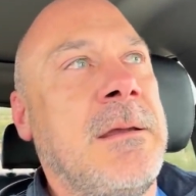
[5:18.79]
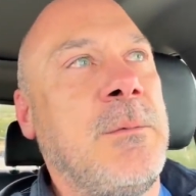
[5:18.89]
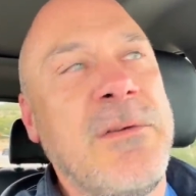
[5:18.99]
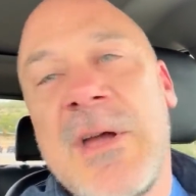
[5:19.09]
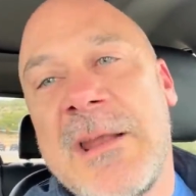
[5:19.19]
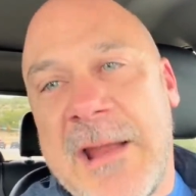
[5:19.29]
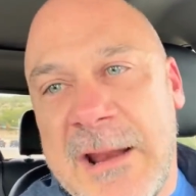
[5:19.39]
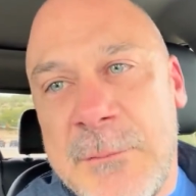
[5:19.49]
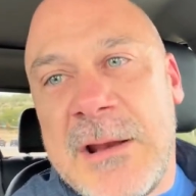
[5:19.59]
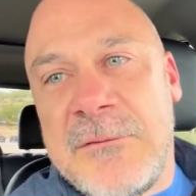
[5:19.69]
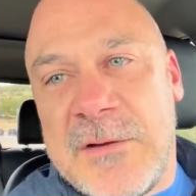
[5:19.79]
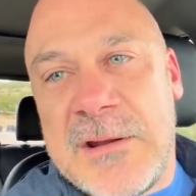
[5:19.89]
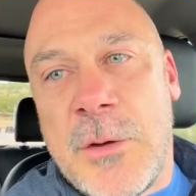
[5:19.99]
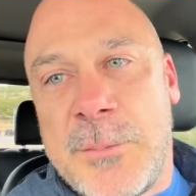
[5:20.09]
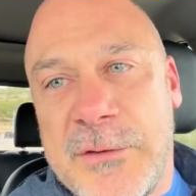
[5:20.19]
we've got an animated
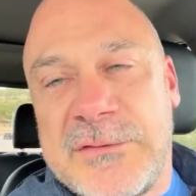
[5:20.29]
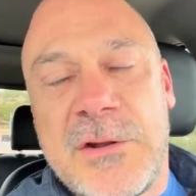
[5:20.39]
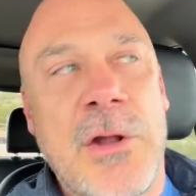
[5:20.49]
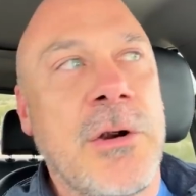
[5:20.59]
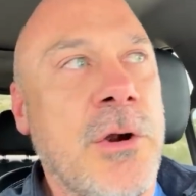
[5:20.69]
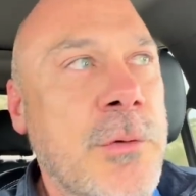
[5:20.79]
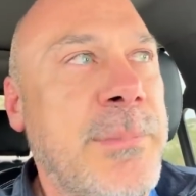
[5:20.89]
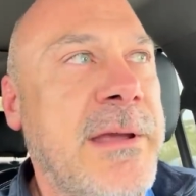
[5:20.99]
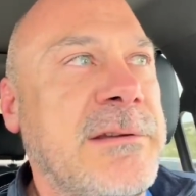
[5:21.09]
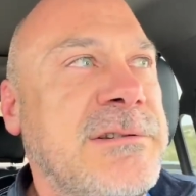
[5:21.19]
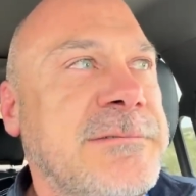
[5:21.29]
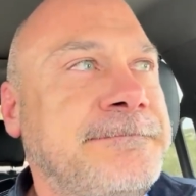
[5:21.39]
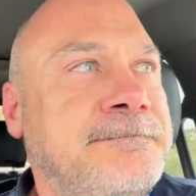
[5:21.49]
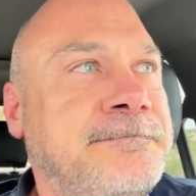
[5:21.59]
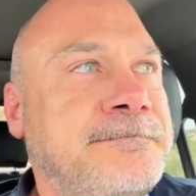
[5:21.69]
video posted on our homepage
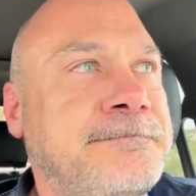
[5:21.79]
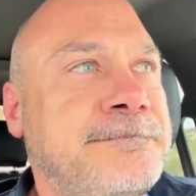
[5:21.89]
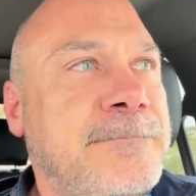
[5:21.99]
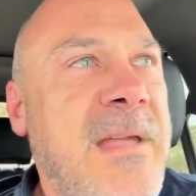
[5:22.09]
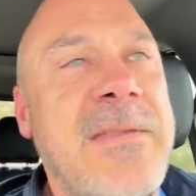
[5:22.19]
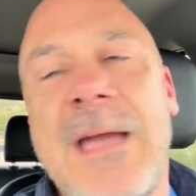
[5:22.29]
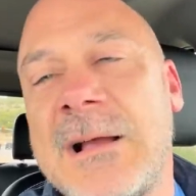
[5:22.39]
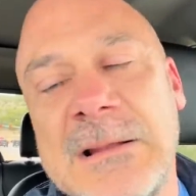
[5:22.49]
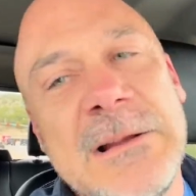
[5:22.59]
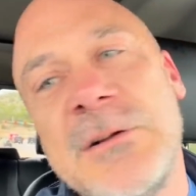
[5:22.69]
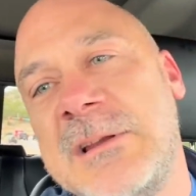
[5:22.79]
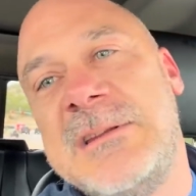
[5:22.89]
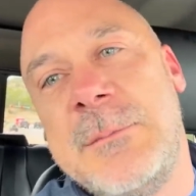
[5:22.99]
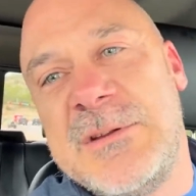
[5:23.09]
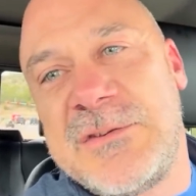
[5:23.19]
that clearly
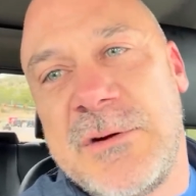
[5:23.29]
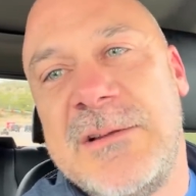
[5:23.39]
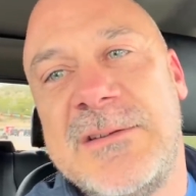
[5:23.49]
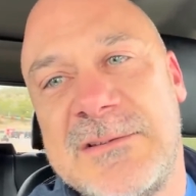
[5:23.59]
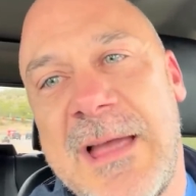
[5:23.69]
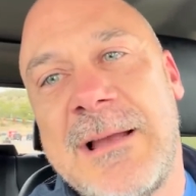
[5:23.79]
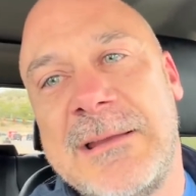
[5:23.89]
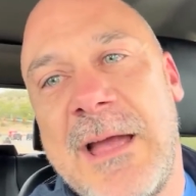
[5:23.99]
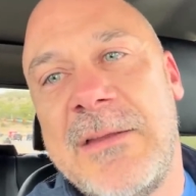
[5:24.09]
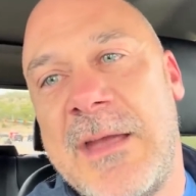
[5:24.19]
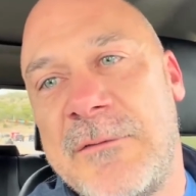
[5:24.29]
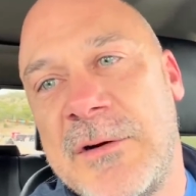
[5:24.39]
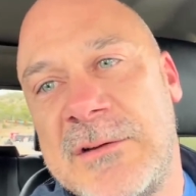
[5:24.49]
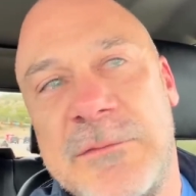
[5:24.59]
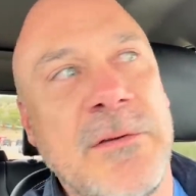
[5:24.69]
demonstrates exactly how the
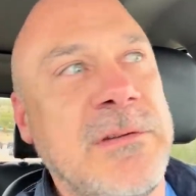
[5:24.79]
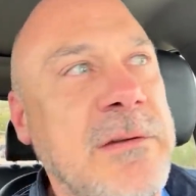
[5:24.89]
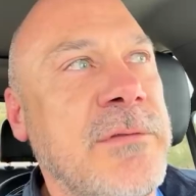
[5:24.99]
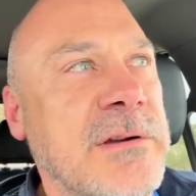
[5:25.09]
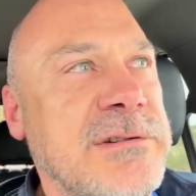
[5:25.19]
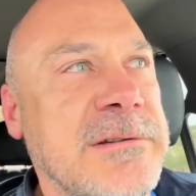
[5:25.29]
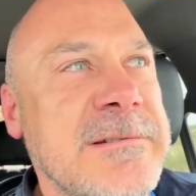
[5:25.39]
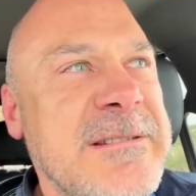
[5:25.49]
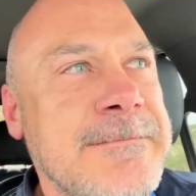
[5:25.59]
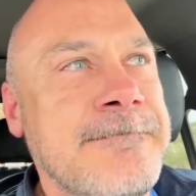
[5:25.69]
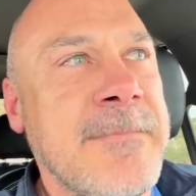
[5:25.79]
FRT-15 functions.